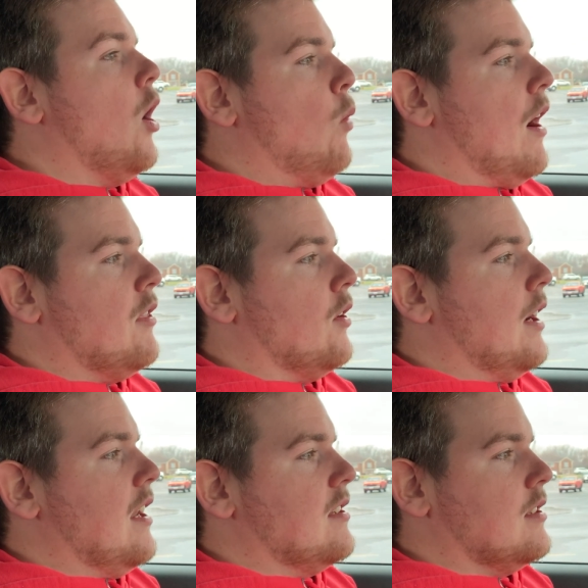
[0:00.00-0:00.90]
Whether
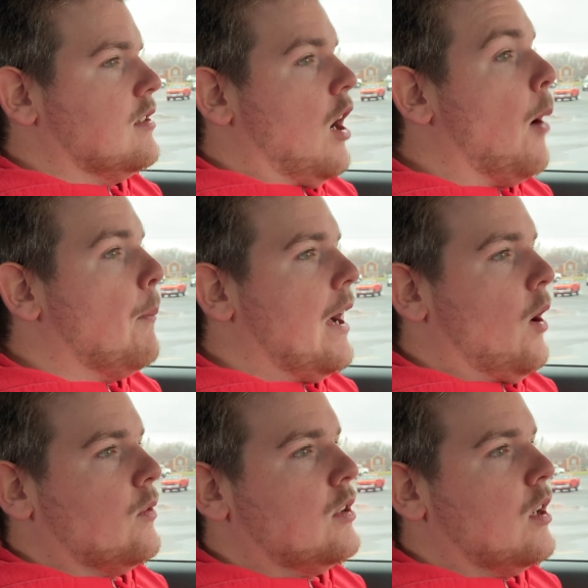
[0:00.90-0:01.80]
it's
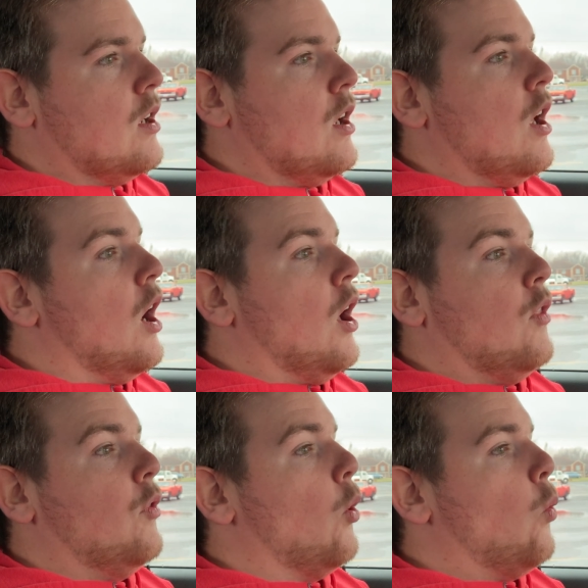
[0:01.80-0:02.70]
about
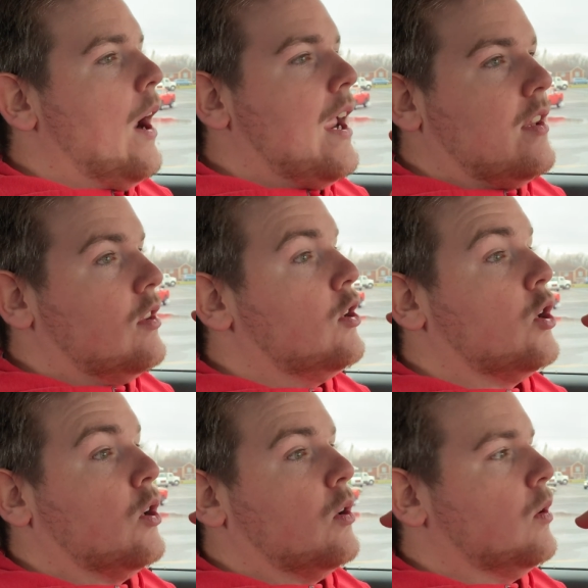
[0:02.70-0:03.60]
the way
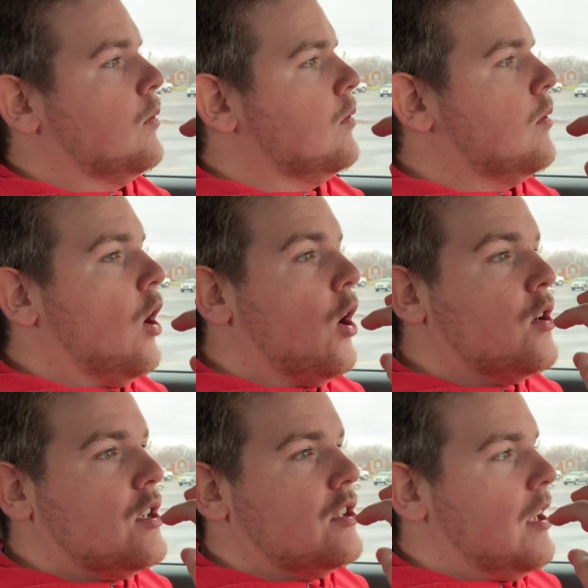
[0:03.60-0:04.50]
your
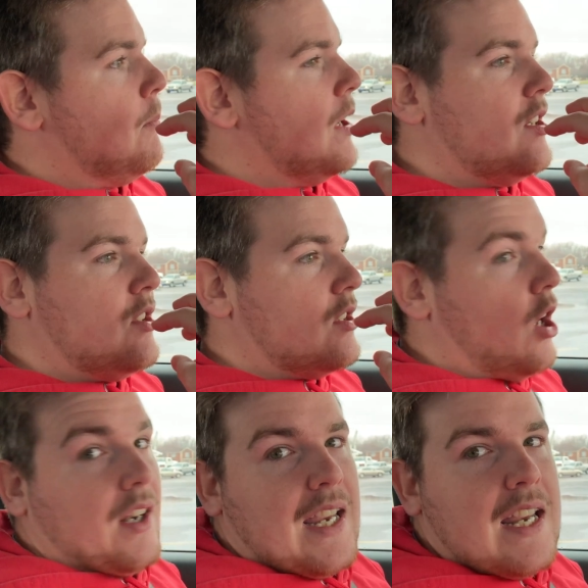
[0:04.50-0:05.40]
urges and binges
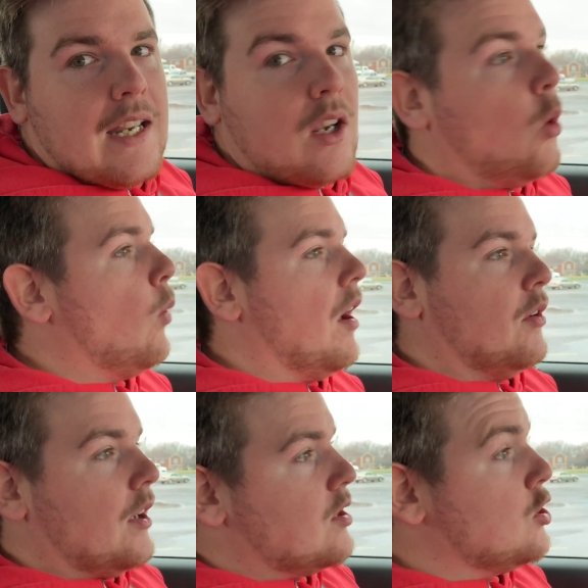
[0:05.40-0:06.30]
on eating,
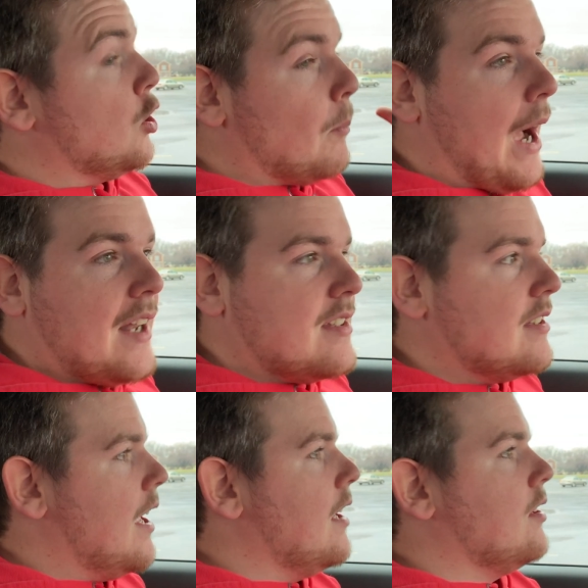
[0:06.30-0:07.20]
whether it's your
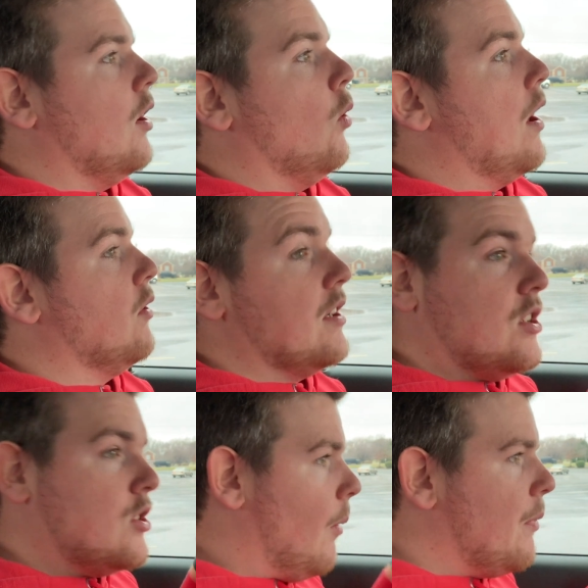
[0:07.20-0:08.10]
mindset, or whether it's
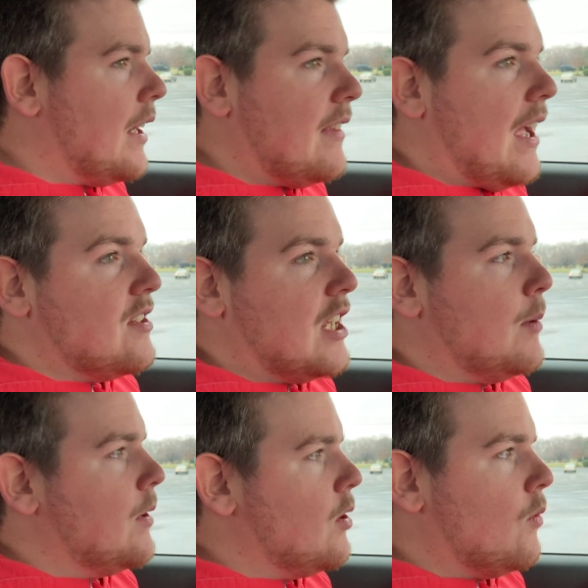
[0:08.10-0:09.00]
something that is
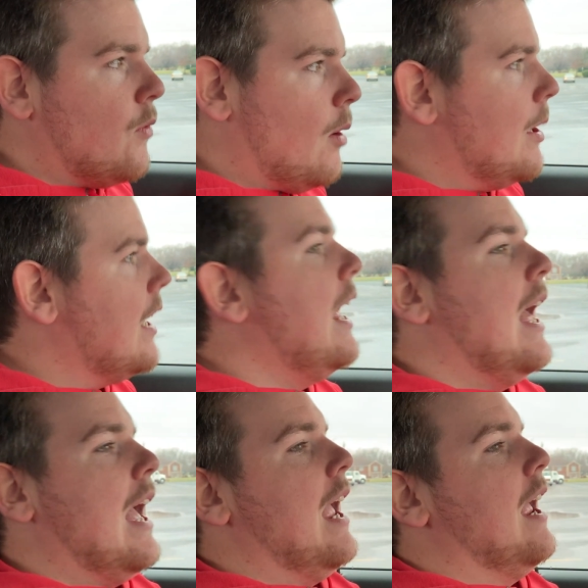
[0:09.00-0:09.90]
keeping you from it.
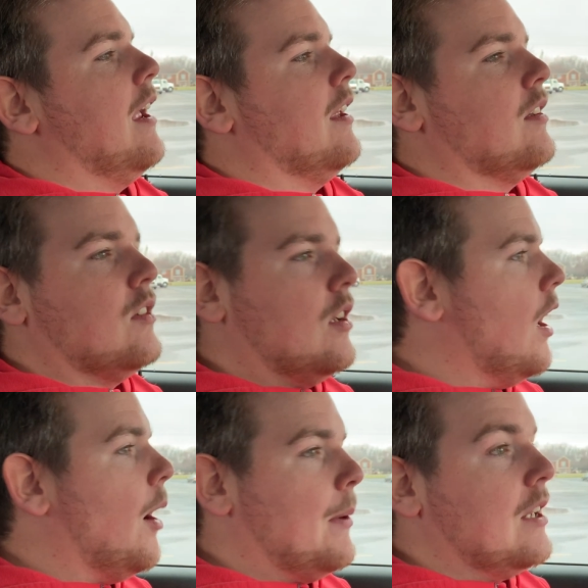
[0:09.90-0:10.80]
And
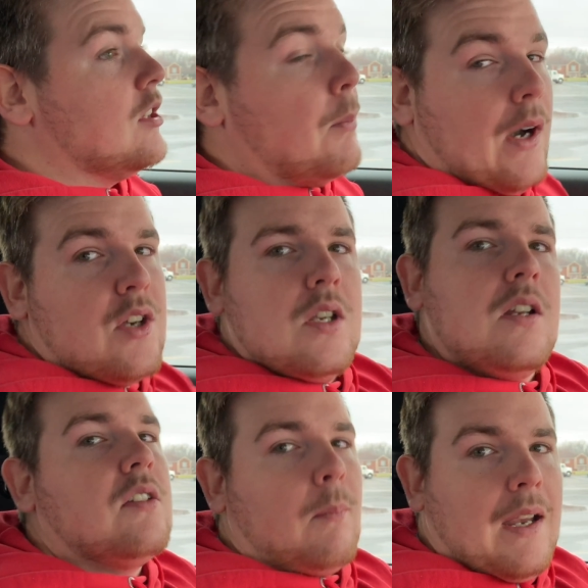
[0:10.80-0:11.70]
I mean, depression
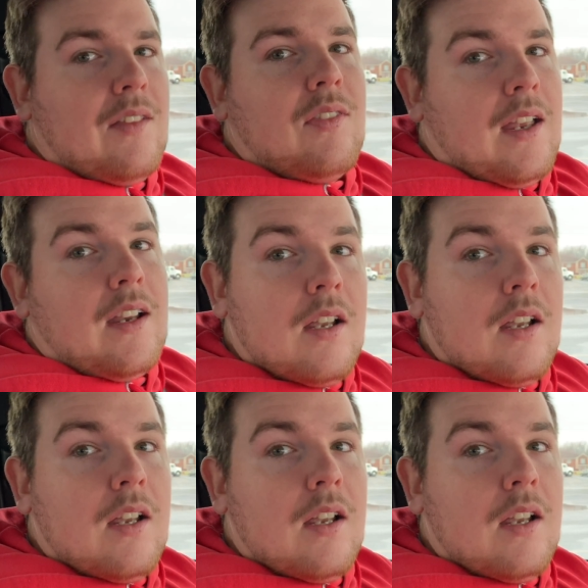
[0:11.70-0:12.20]
is a main thing.